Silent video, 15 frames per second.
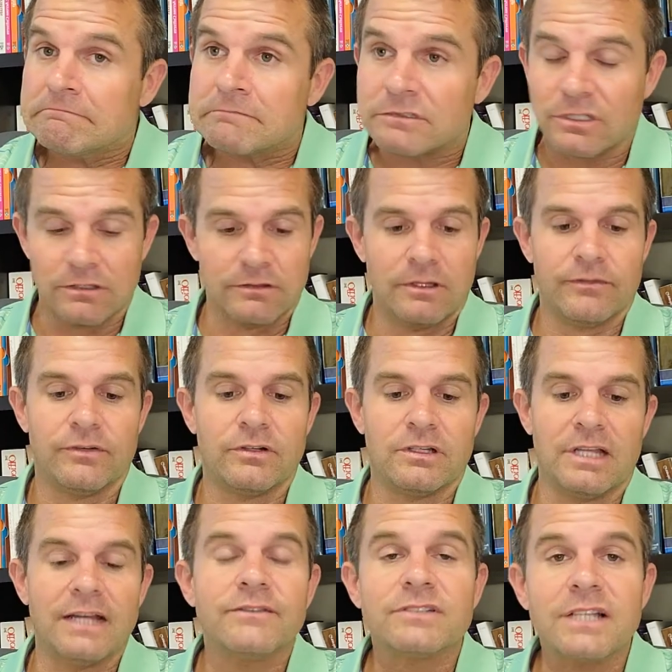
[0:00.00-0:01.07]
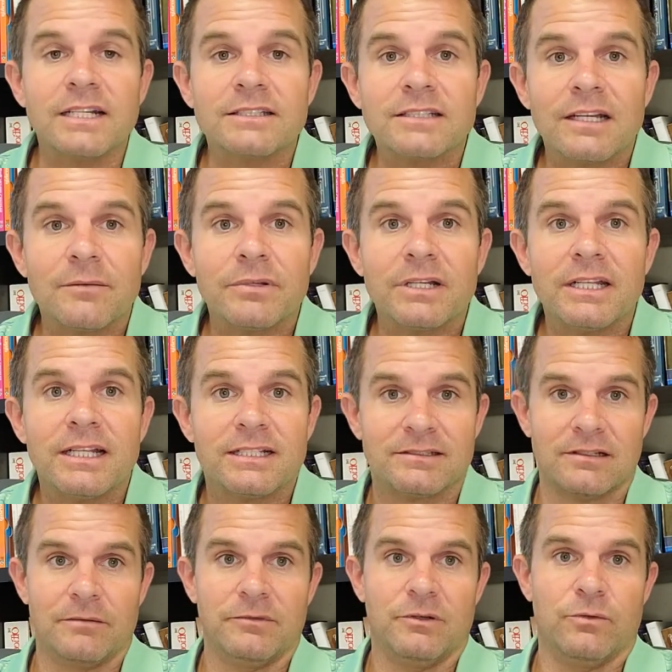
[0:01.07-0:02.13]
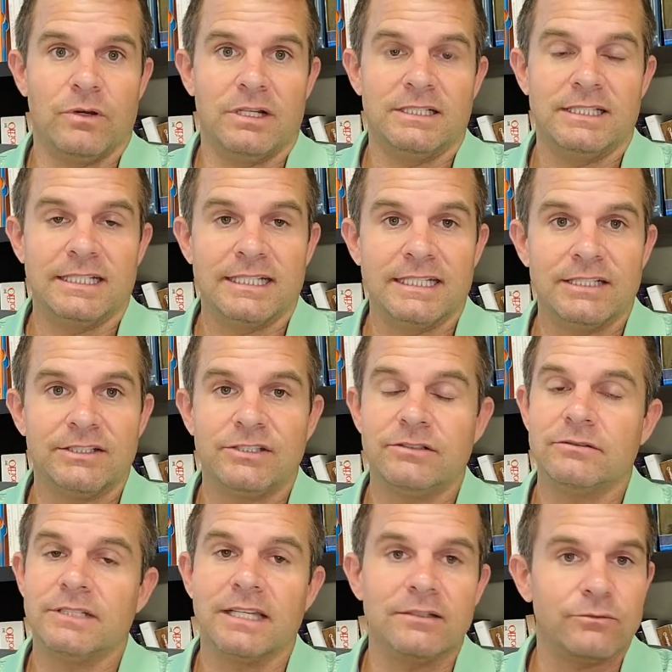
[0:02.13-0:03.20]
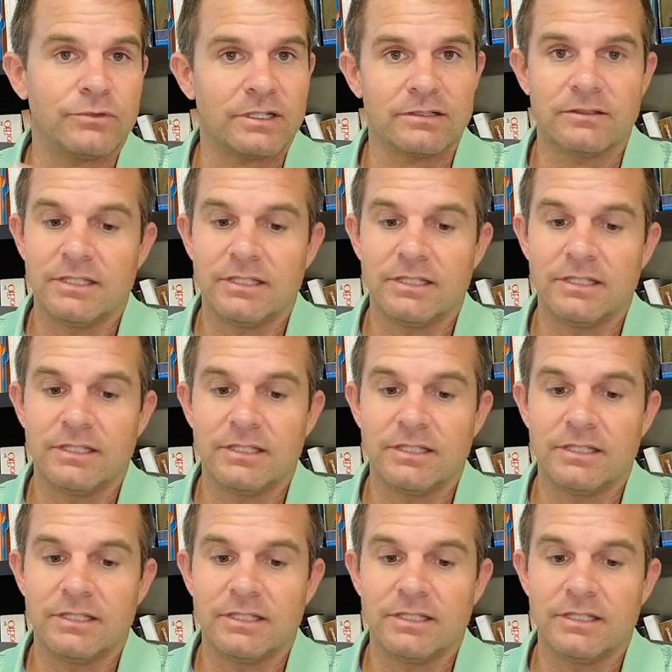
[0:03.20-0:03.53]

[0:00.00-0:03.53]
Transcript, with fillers: So, if you're a life science company, it's something you want to dig into. Again, we're